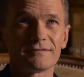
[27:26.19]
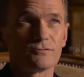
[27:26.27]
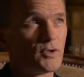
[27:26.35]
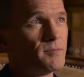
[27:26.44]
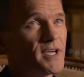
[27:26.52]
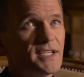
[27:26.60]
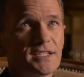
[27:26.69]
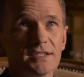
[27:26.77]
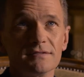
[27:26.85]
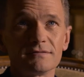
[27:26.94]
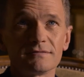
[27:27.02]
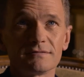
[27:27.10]
Remake it.
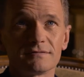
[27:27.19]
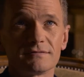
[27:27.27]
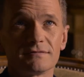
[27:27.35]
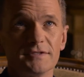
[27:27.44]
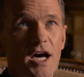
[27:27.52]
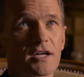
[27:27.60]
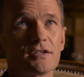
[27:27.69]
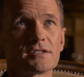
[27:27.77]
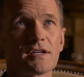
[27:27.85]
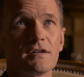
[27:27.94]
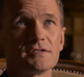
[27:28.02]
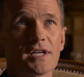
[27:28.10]
Knock
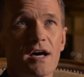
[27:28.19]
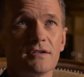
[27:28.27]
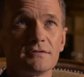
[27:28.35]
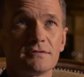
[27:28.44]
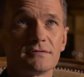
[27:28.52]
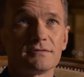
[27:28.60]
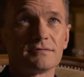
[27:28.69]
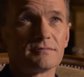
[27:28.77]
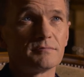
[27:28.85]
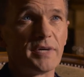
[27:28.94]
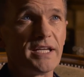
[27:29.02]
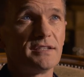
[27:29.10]
yourselves out.
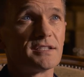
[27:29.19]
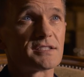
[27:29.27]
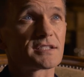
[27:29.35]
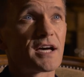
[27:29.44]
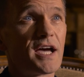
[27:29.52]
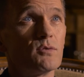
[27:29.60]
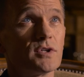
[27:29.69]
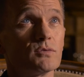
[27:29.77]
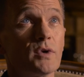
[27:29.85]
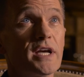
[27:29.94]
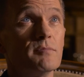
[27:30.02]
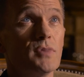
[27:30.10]
Paint the sky with
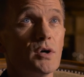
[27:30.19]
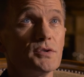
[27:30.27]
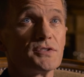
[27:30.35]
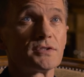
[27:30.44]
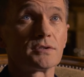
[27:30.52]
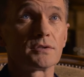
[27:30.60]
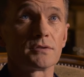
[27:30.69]
rainbows.